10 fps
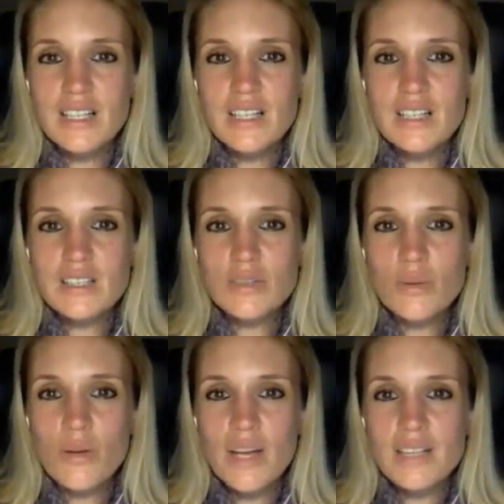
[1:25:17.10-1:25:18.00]
there's
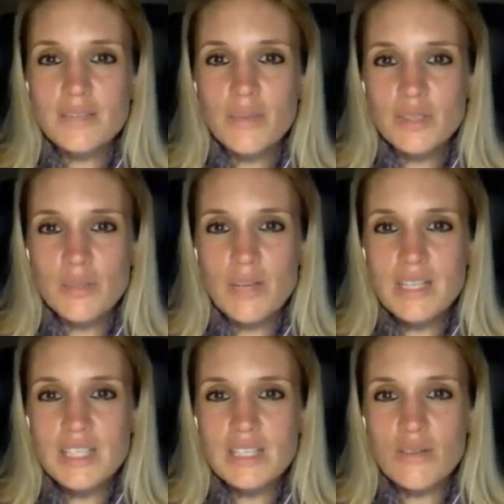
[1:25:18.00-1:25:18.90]
always
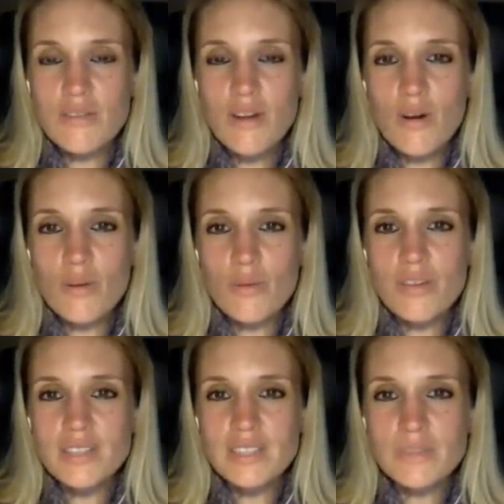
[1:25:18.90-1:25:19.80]
possibility to evolve
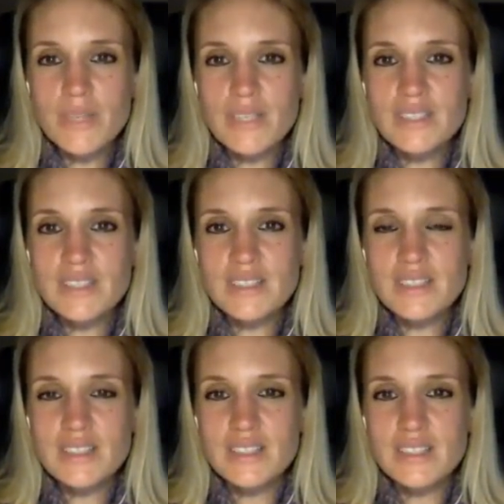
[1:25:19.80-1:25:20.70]
as a species
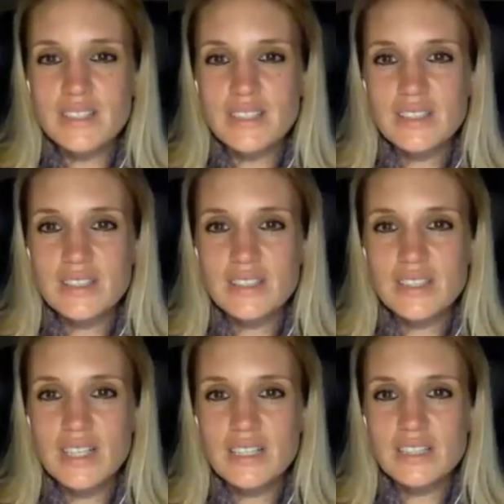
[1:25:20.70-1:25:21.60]

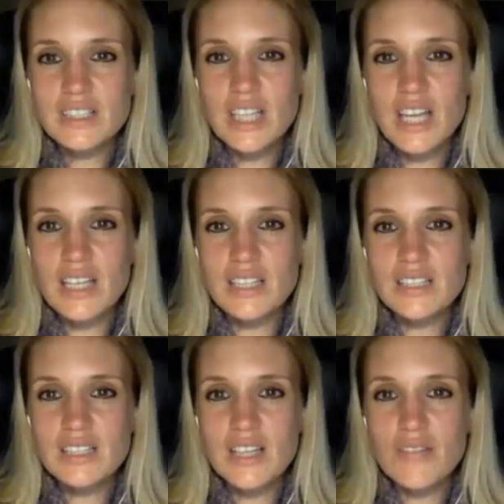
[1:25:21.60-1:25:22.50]
and to change.
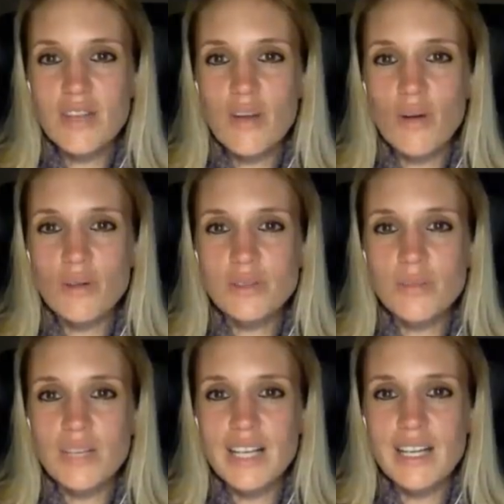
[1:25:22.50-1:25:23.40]
Even though
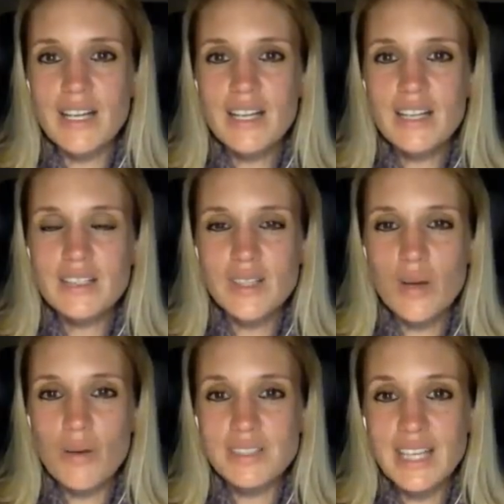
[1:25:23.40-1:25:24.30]
ultimately there's
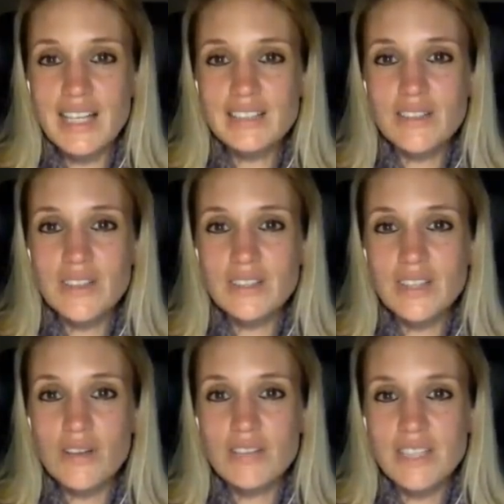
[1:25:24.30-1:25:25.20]
nowhere to get to and there's
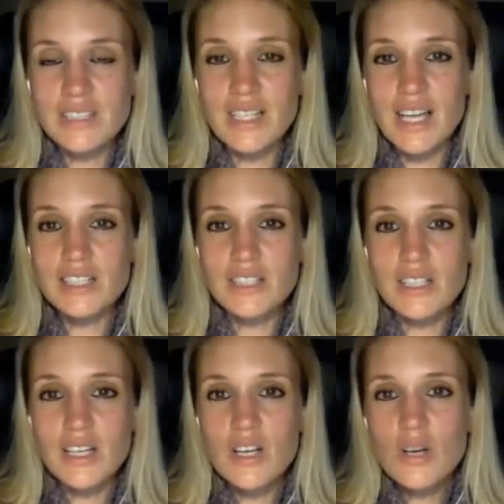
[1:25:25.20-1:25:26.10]
no destination,
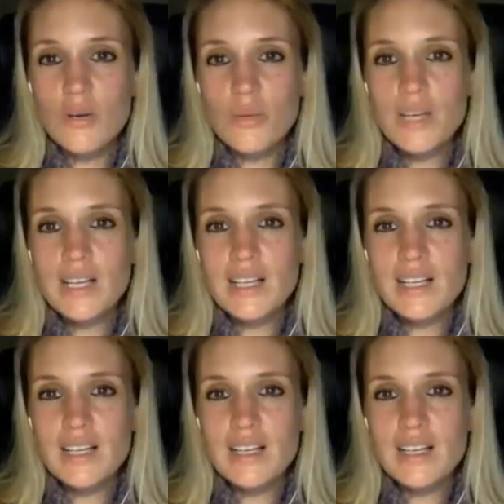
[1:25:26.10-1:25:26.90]
we